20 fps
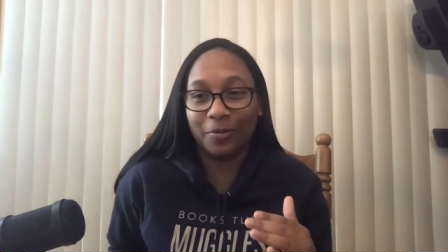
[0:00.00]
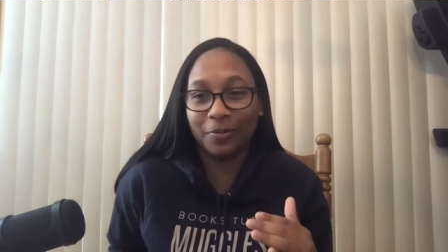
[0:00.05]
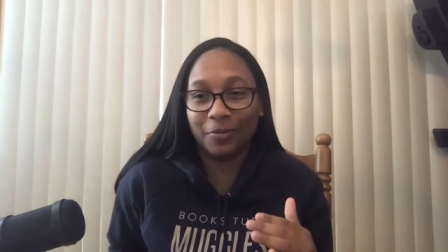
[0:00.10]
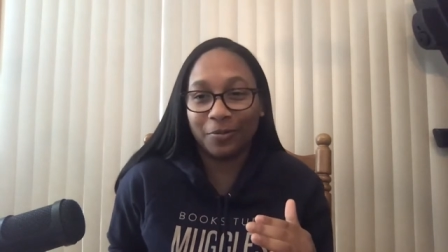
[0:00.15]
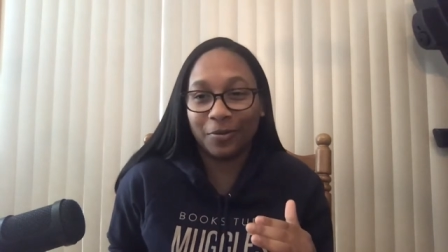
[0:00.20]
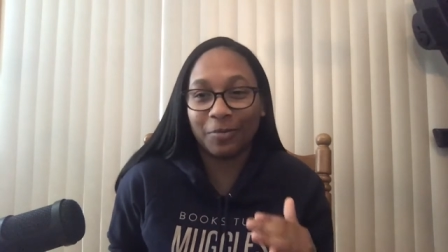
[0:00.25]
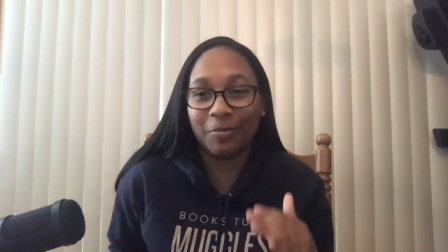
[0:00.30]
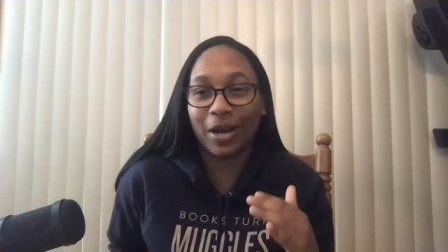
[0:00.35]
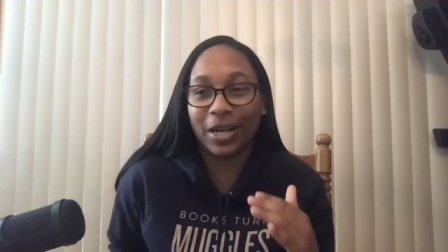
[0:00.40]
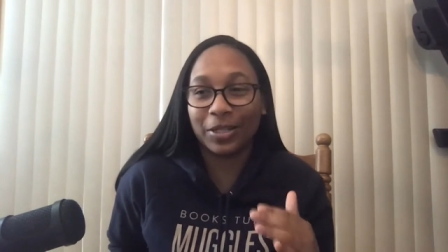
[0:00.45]

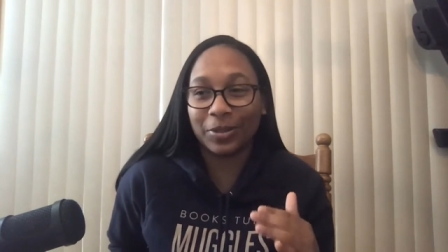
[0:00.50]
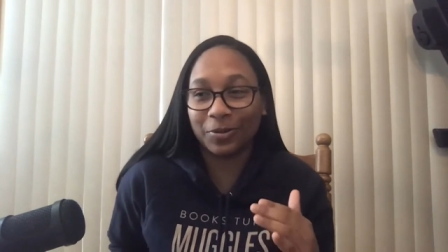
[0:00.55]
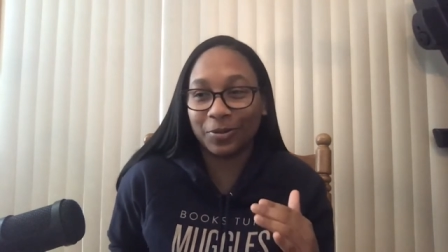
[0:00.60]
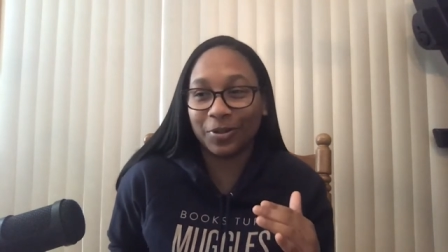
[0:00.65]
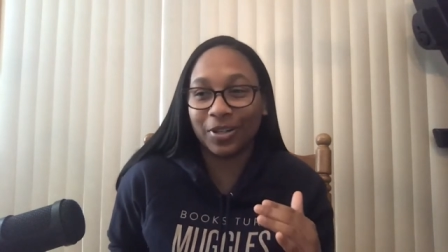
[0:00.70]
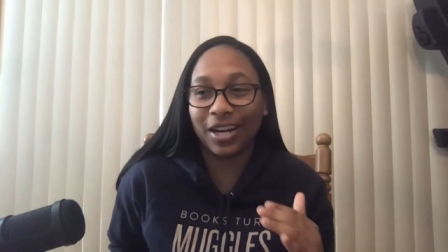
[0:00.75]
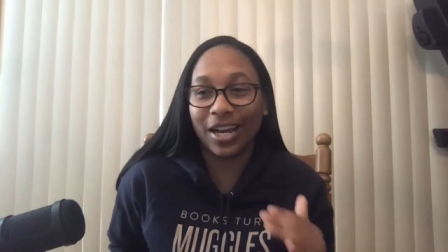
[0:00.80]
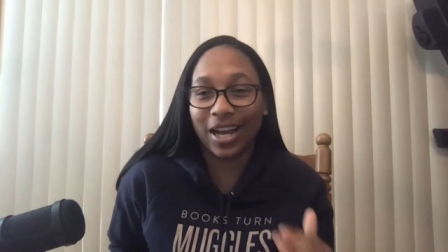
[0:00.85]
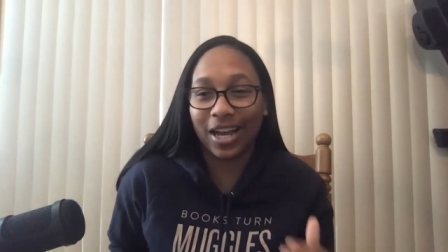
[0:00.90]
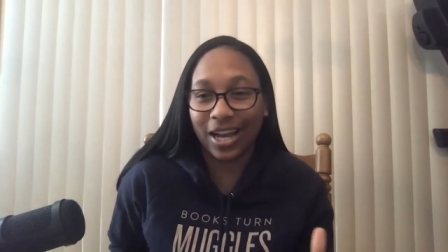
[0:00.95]
from my
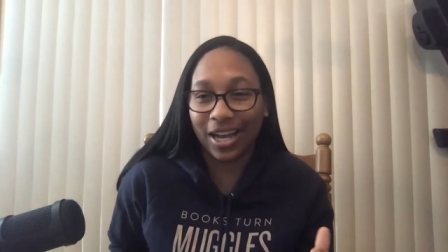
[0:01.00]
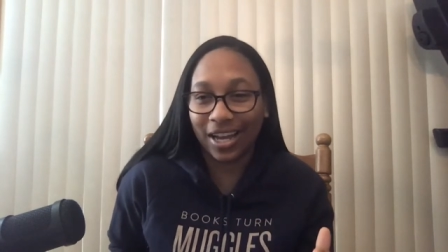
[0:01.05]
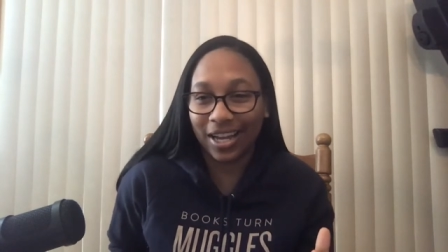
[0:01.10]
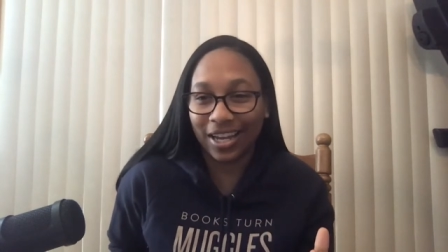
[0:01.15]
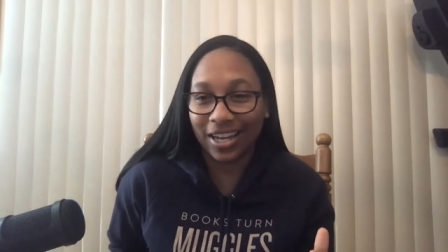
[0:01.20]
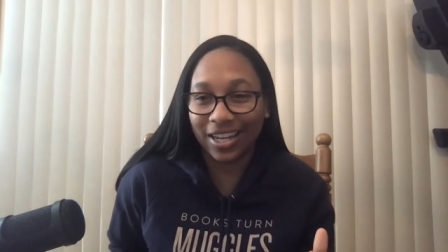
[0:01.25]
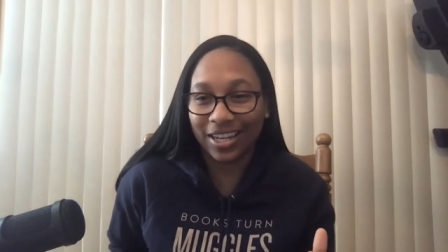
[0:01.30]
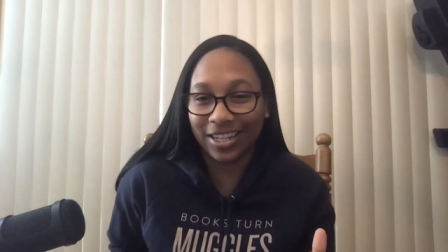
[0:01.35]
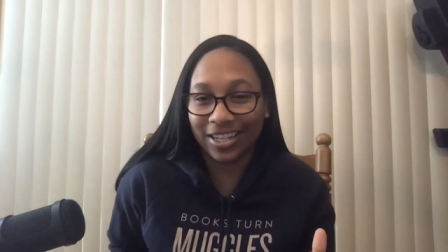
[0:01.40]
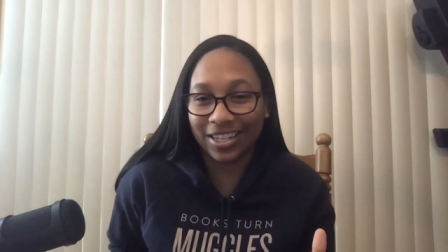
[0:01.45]
junior
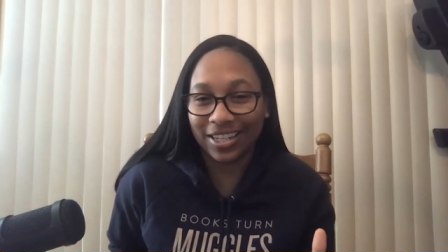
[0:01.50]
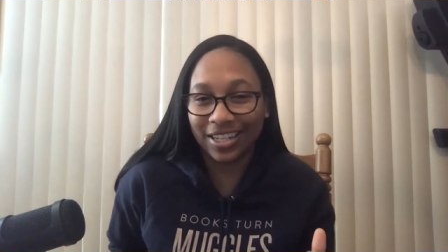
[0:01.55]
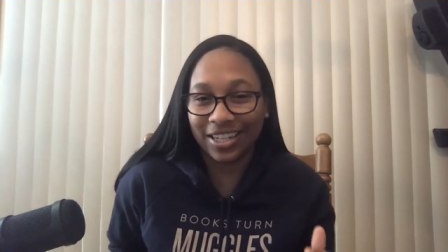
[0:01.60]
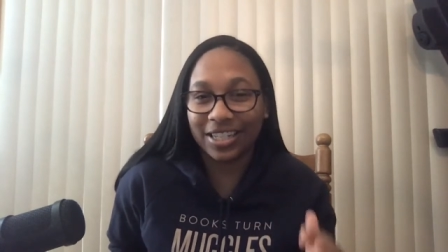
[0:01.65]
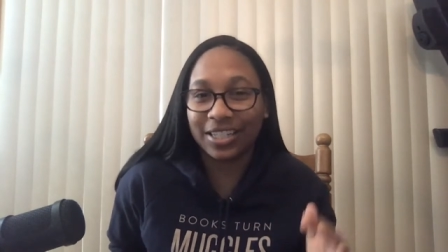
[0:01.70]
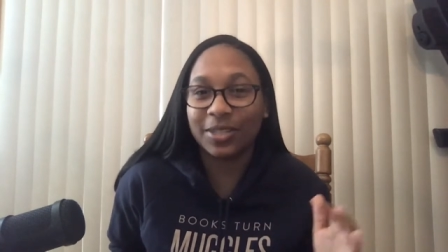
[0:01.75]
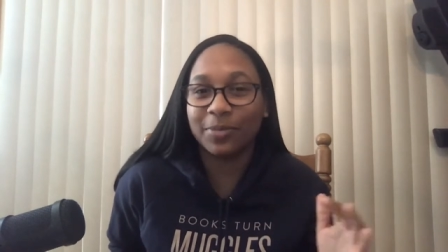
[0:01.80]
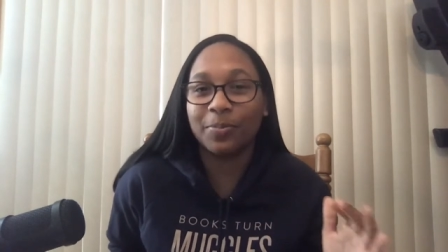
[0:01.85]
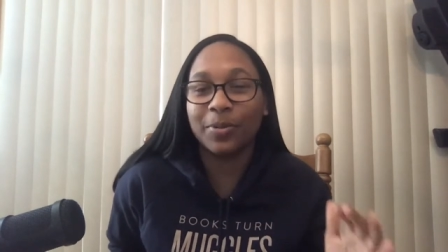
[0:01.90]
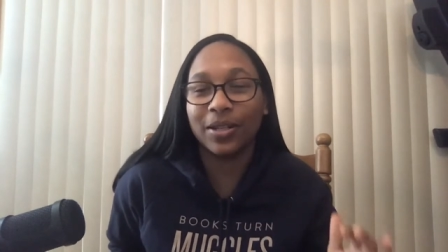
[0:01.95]
high
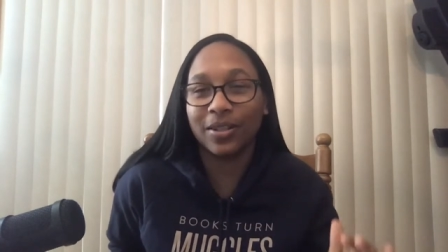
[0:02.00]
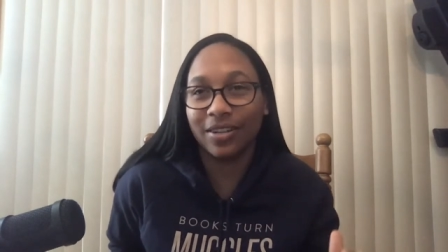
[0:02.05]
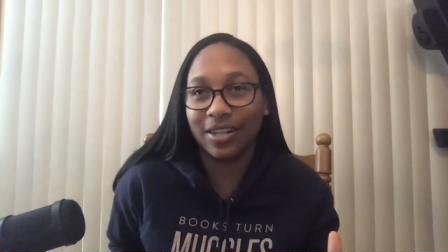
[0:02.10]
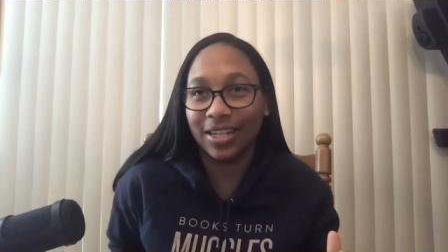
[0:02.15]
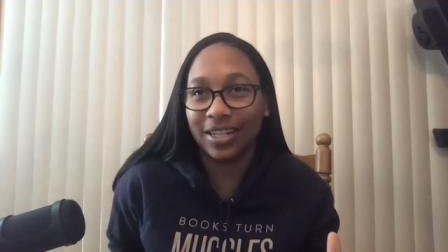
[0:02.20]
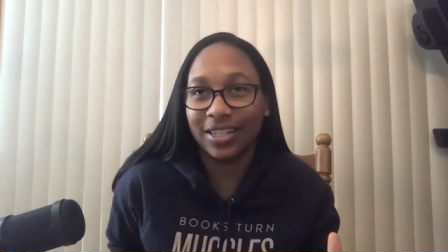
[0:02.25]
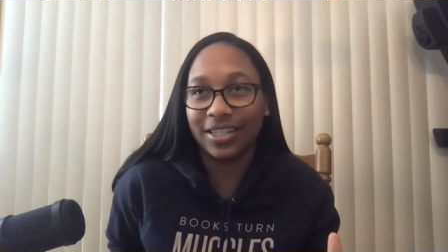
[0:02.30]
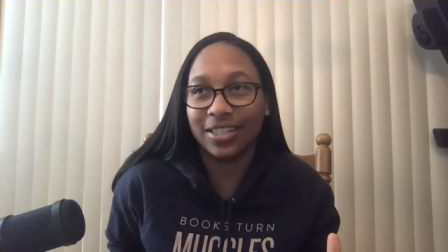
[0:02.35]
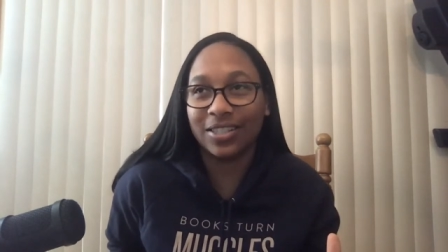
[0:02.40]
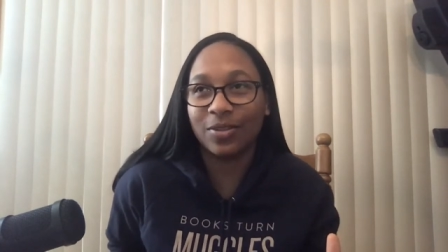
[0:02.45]

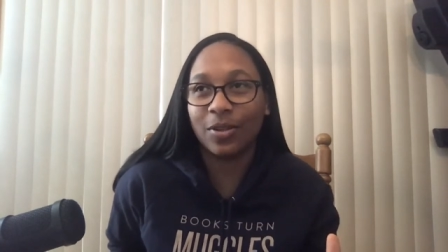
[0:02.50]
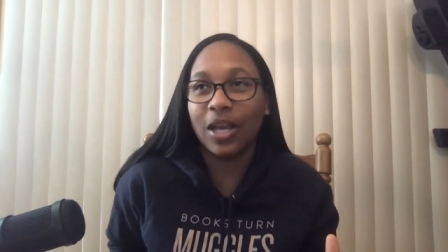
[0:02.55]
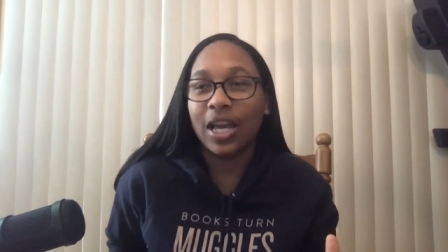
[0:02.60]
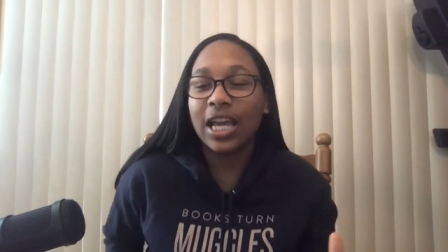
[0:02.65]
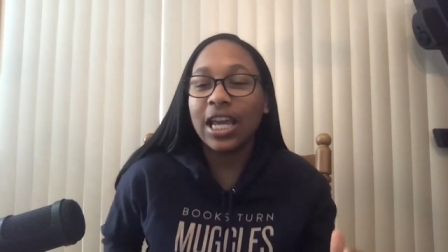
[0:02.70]
experience.